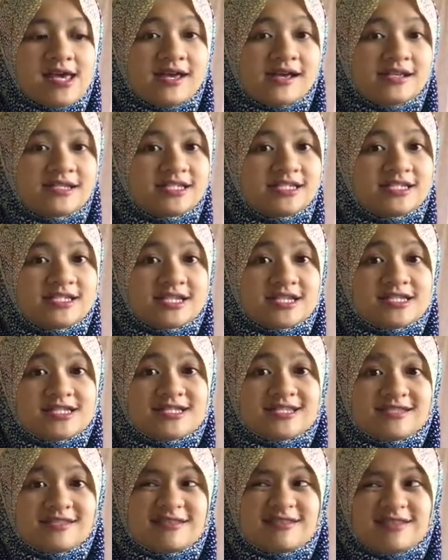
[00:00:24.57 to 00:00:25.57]
it's
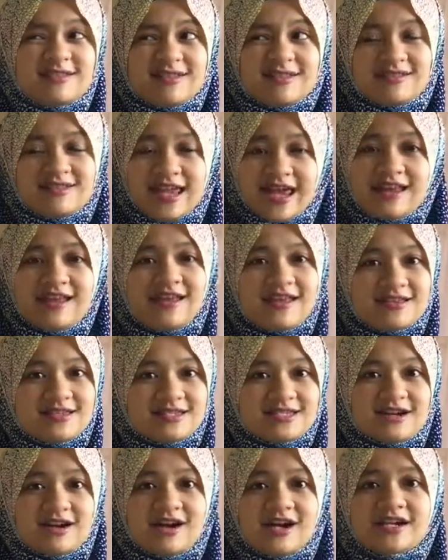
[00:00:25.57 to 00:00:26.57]
just getting it
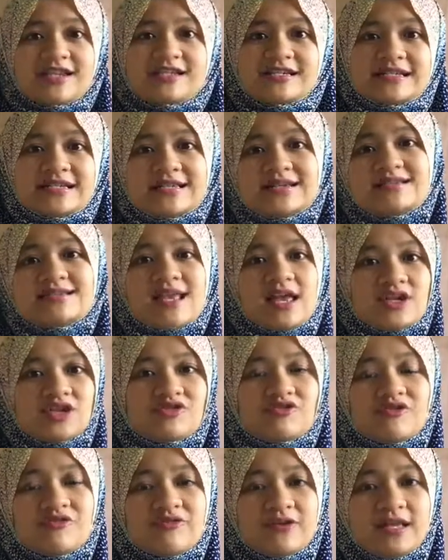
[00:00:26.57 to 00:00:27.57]
started is
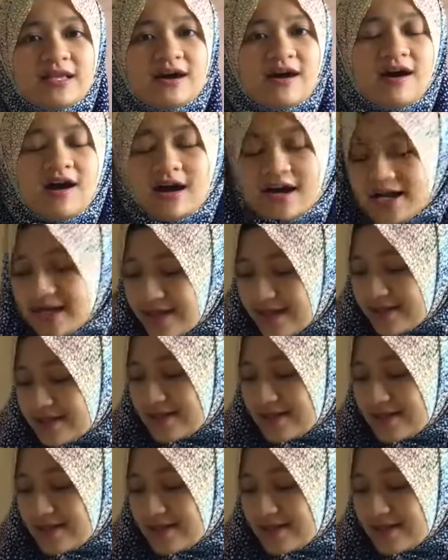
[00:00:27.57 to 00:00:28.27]
actually really hard.